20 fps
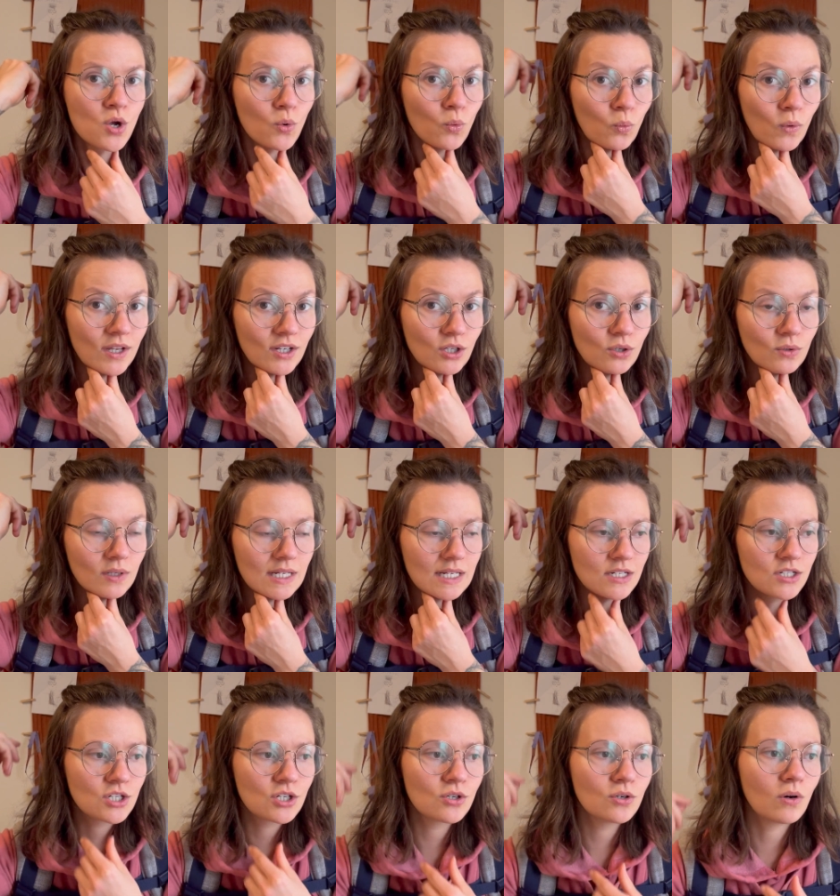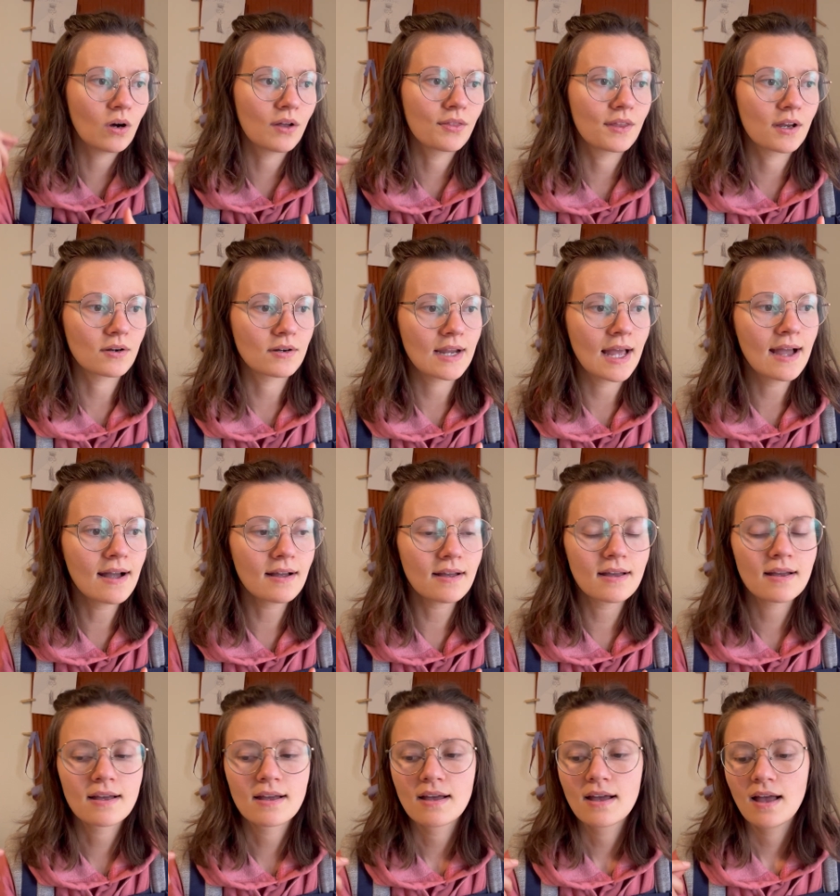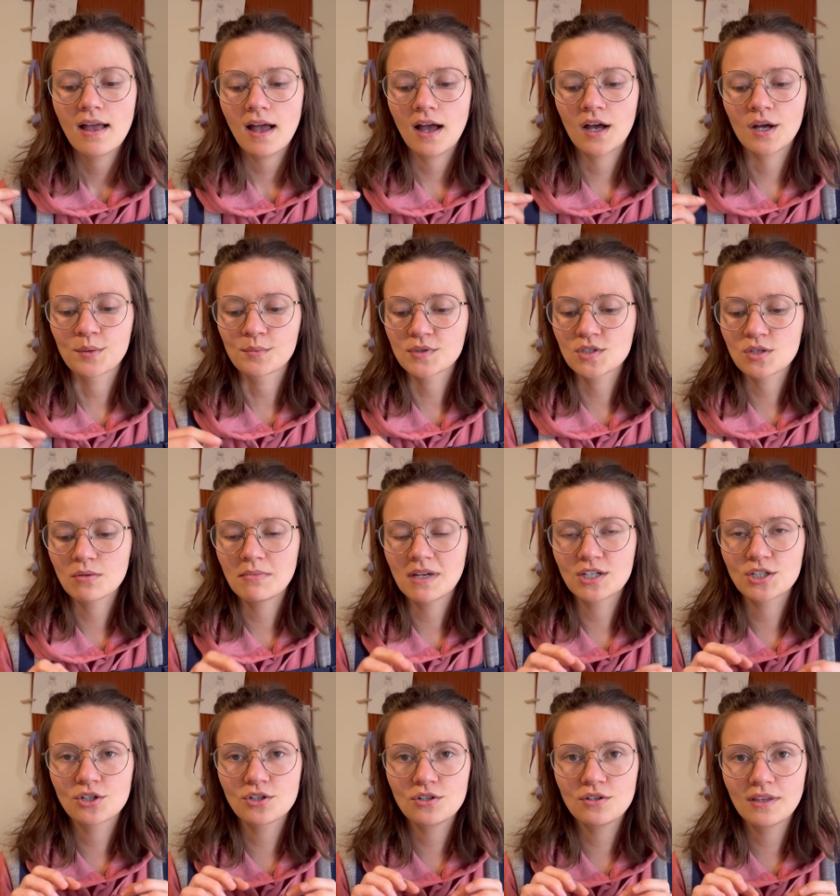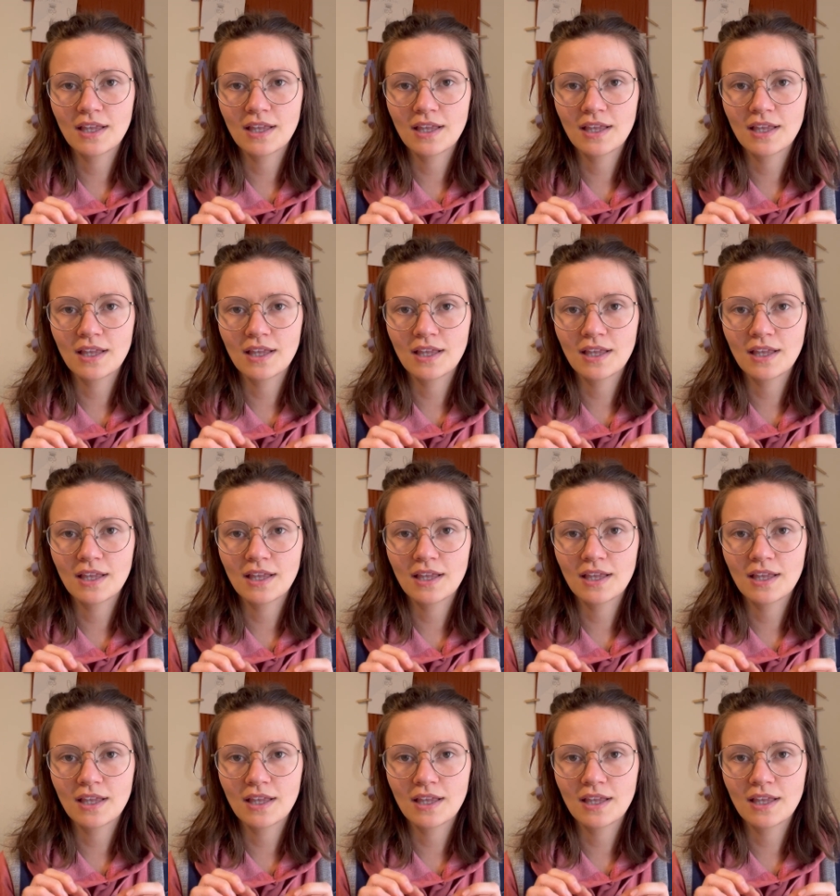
when you need to on their neck. So make sure you